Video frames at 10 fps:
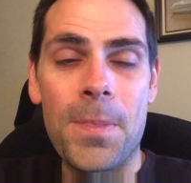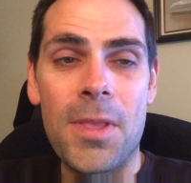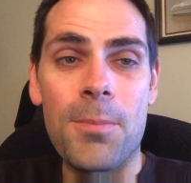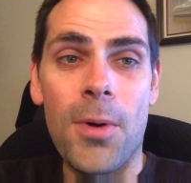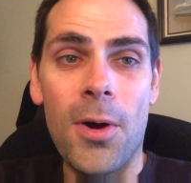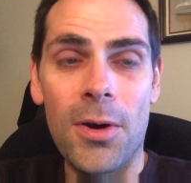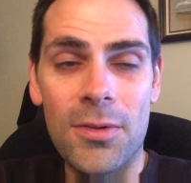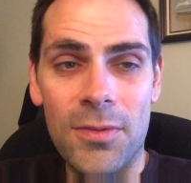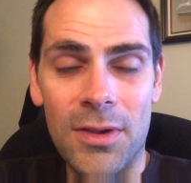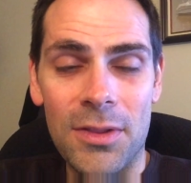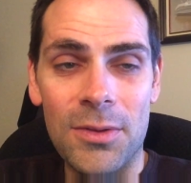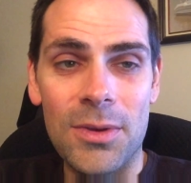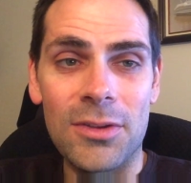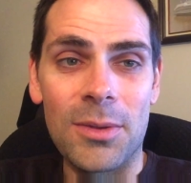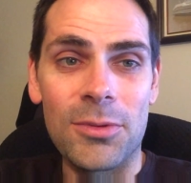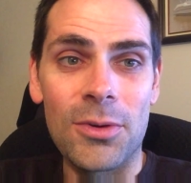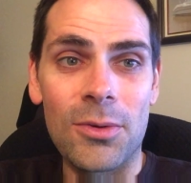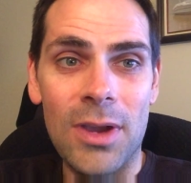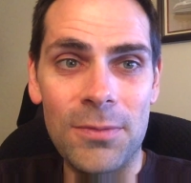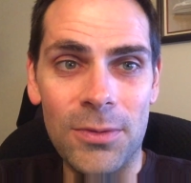and part of the the reason I'm so
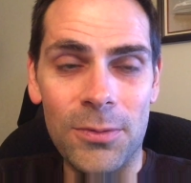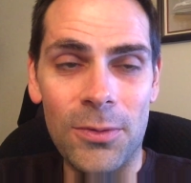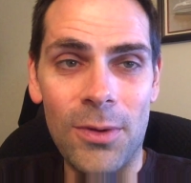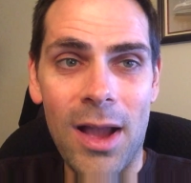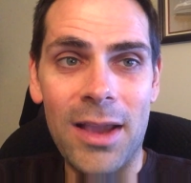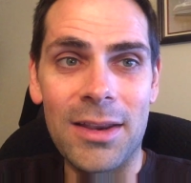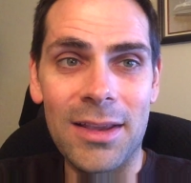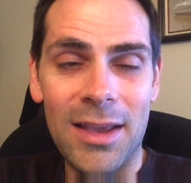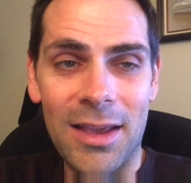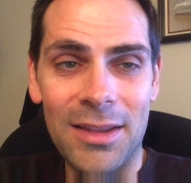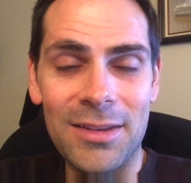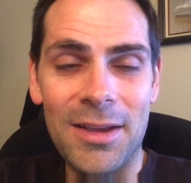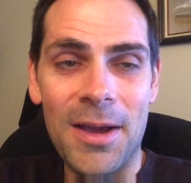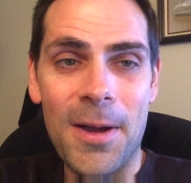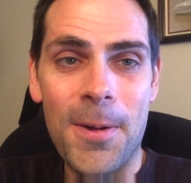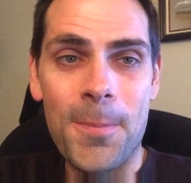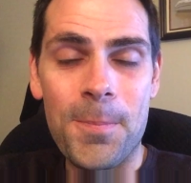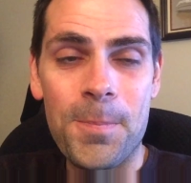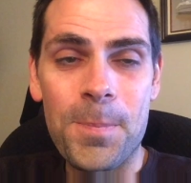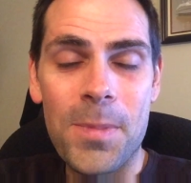grateful for Ryan again
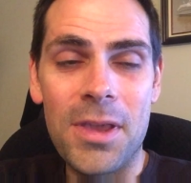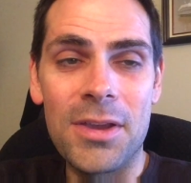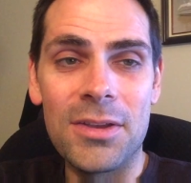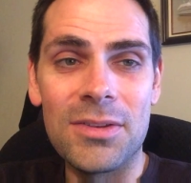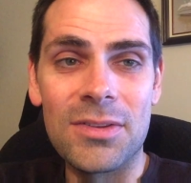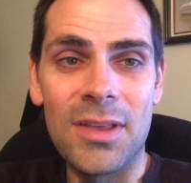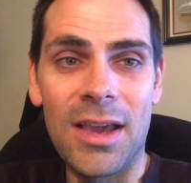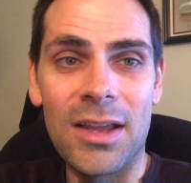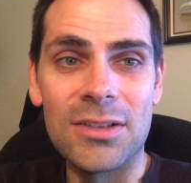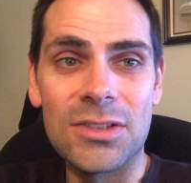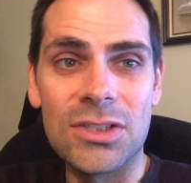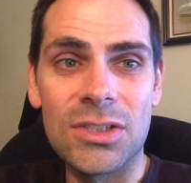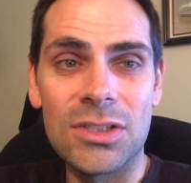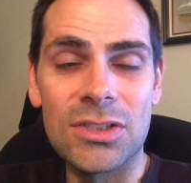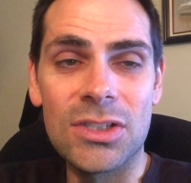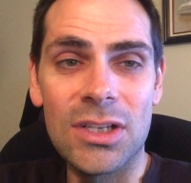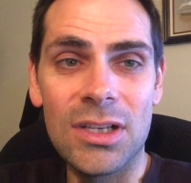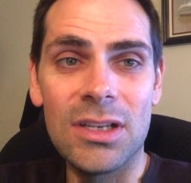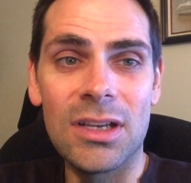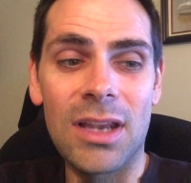um, is that
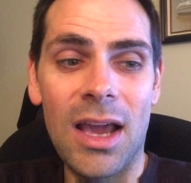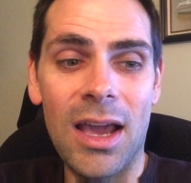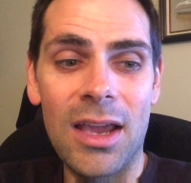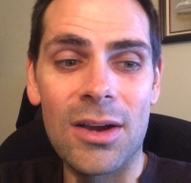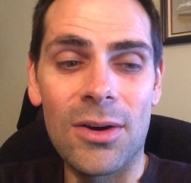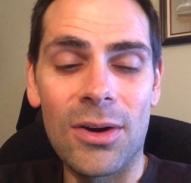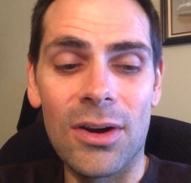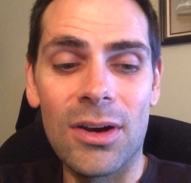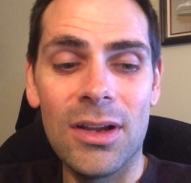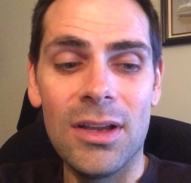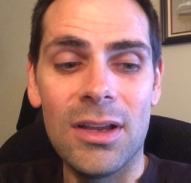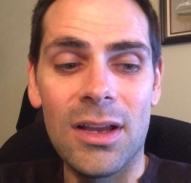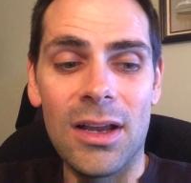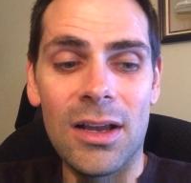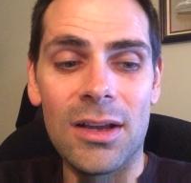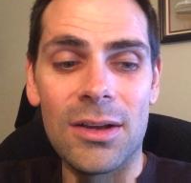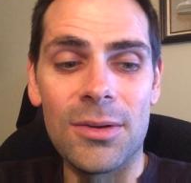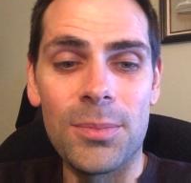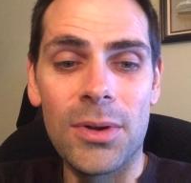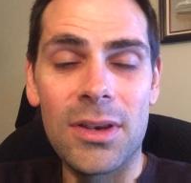she and I are. Uh,
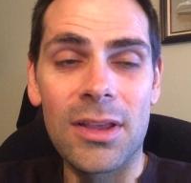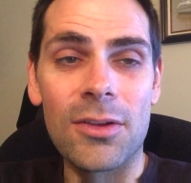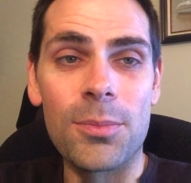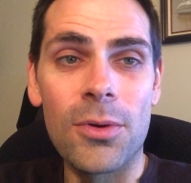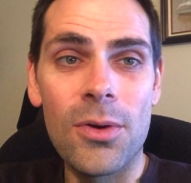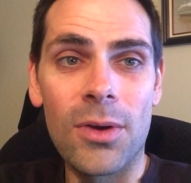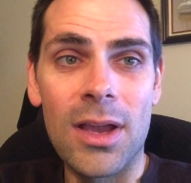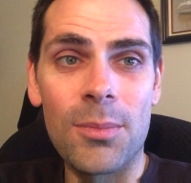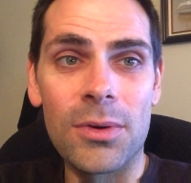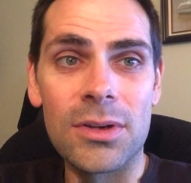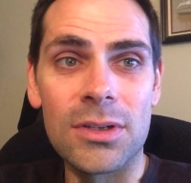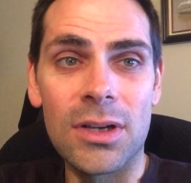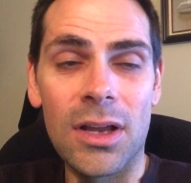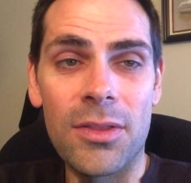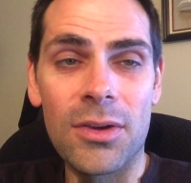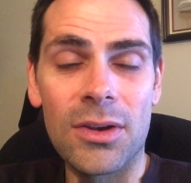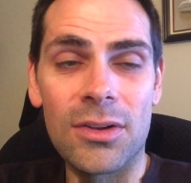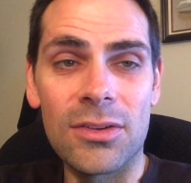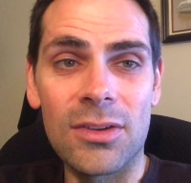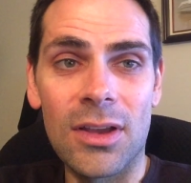putting together a program where uh, they're
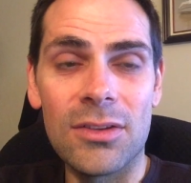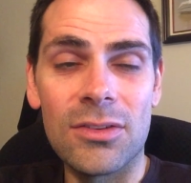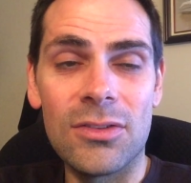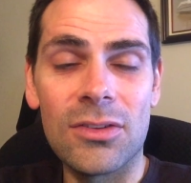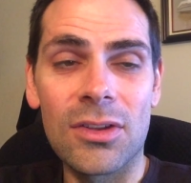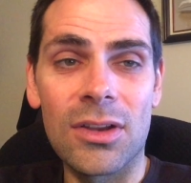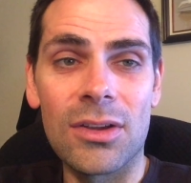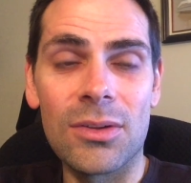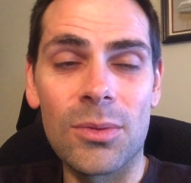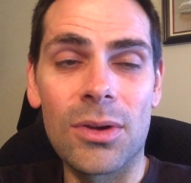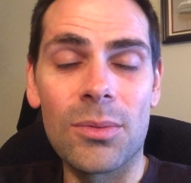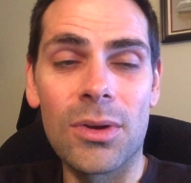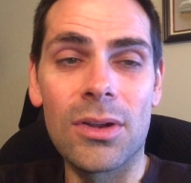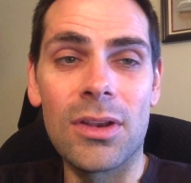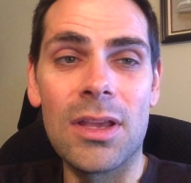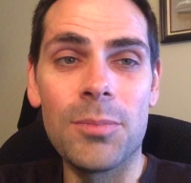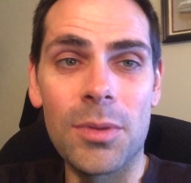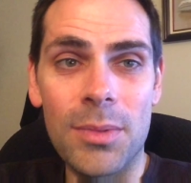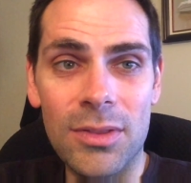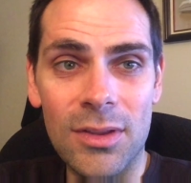going to she's going to we're, we're going to
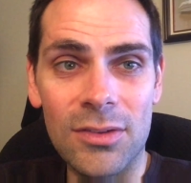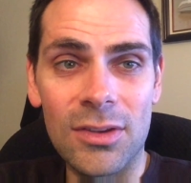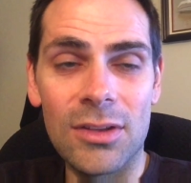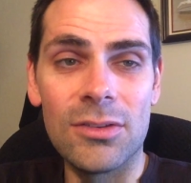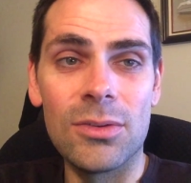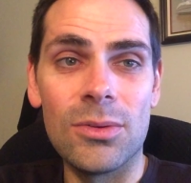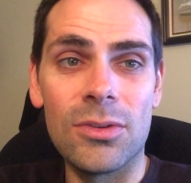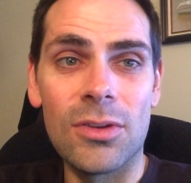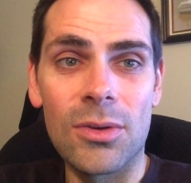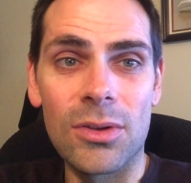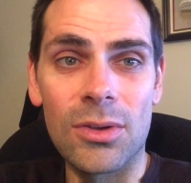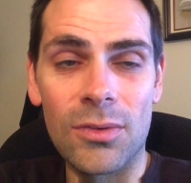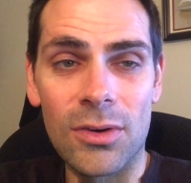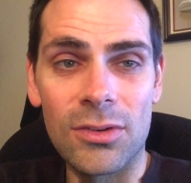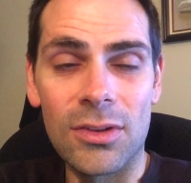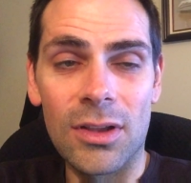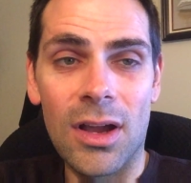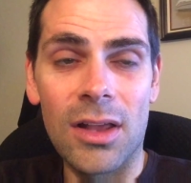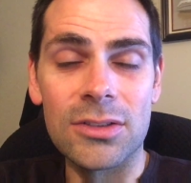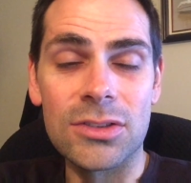implement this into Soka University the
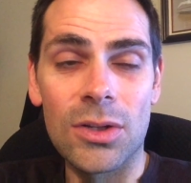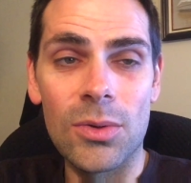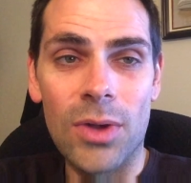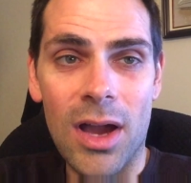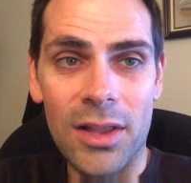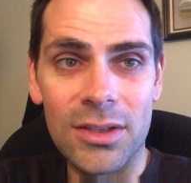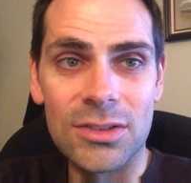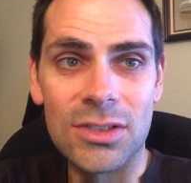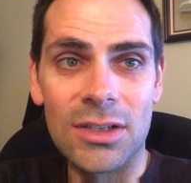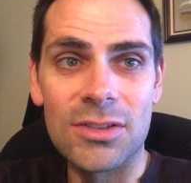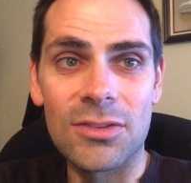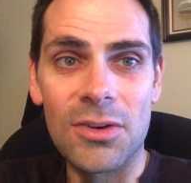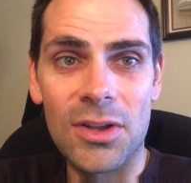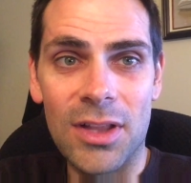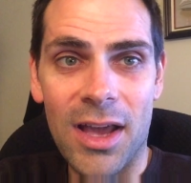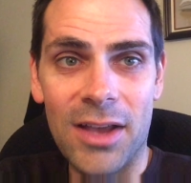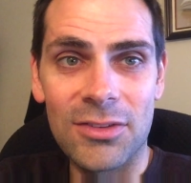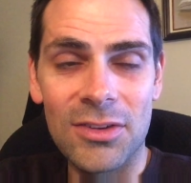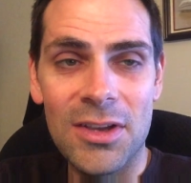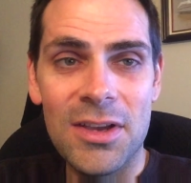college the whole college not just her
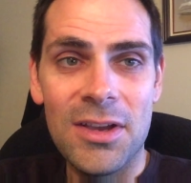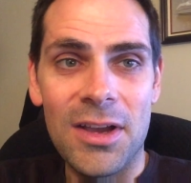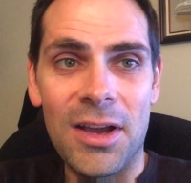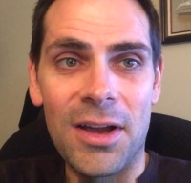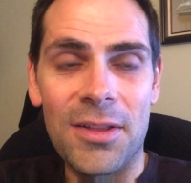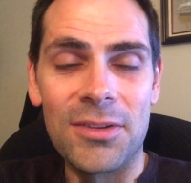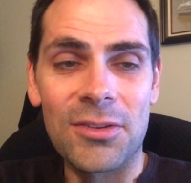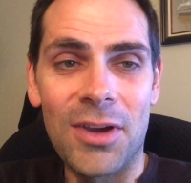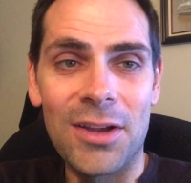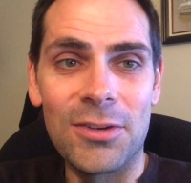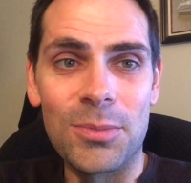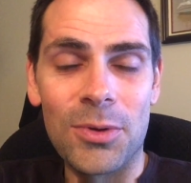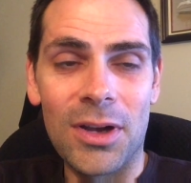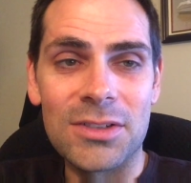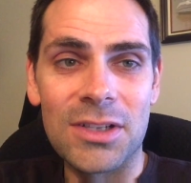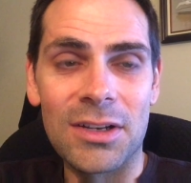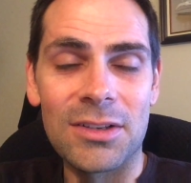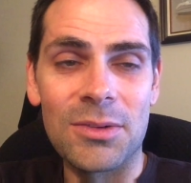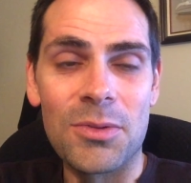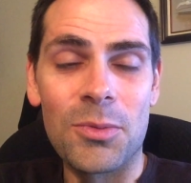class uh, this gratitude project
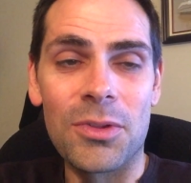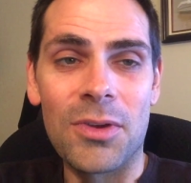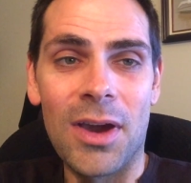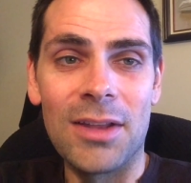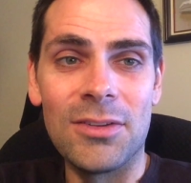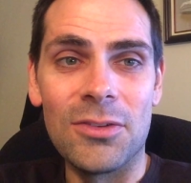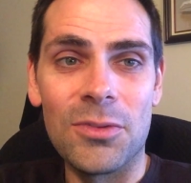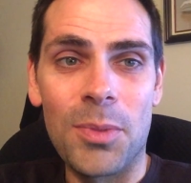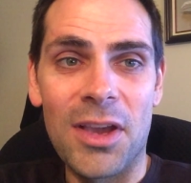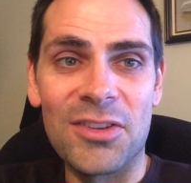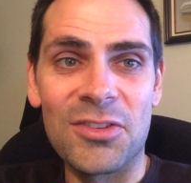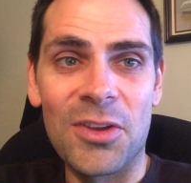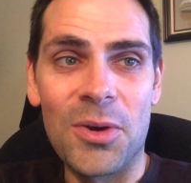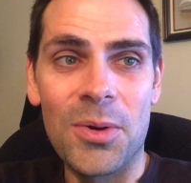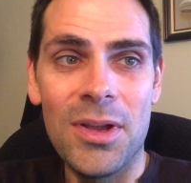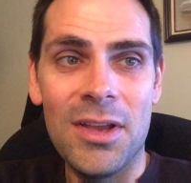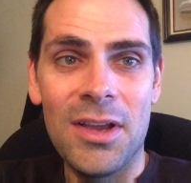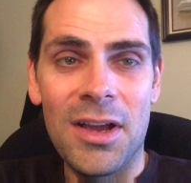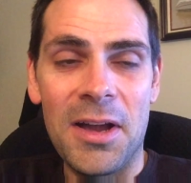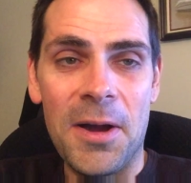with, with Gratitude Space. So
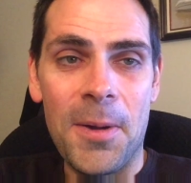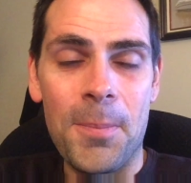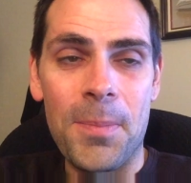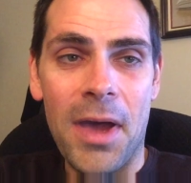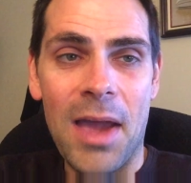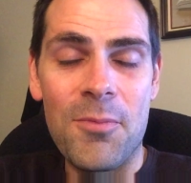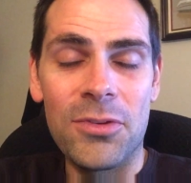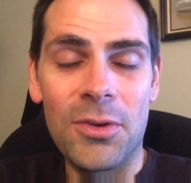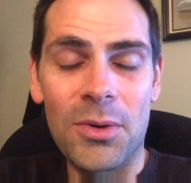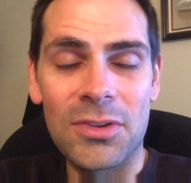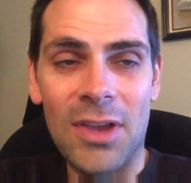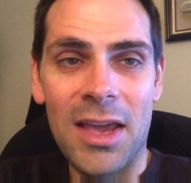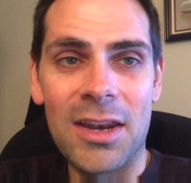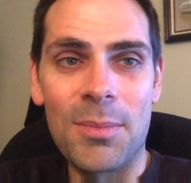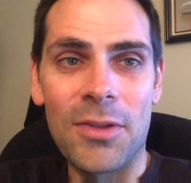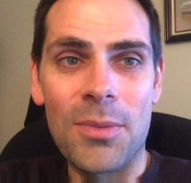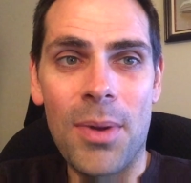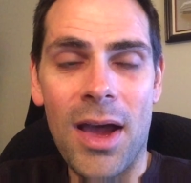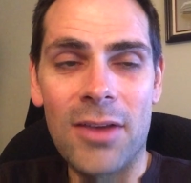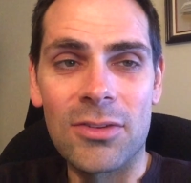um, I'm so excited about the
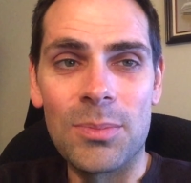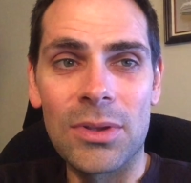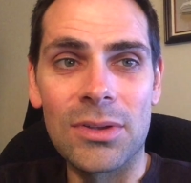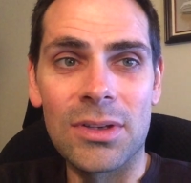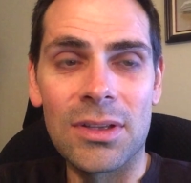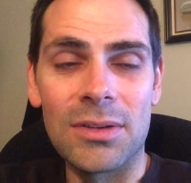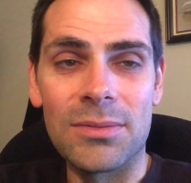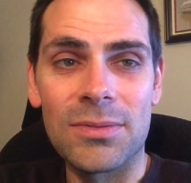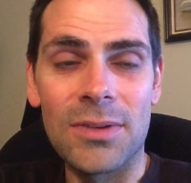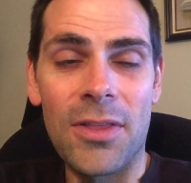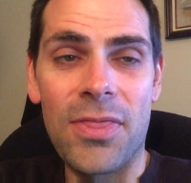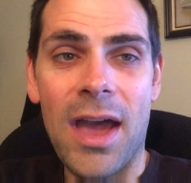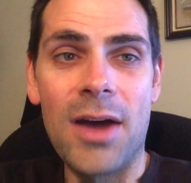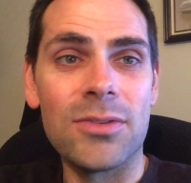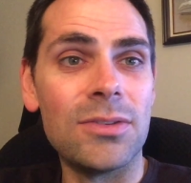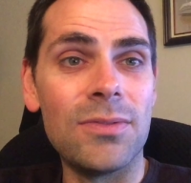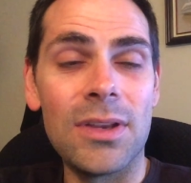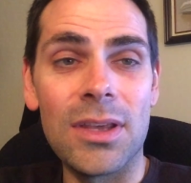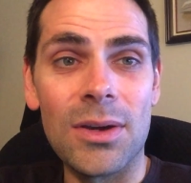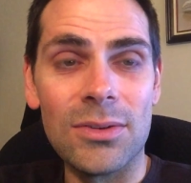possibility of a thousand
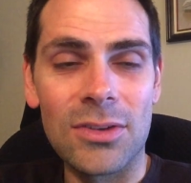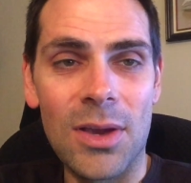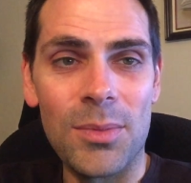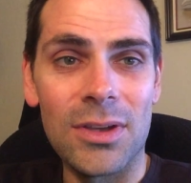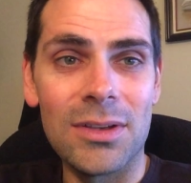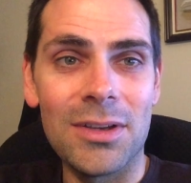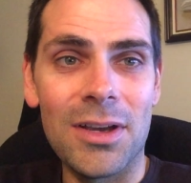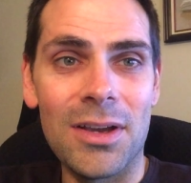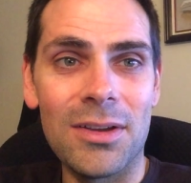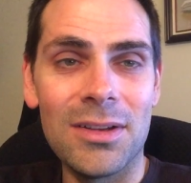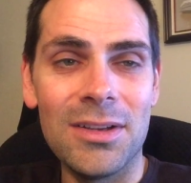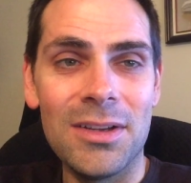videos coming uh,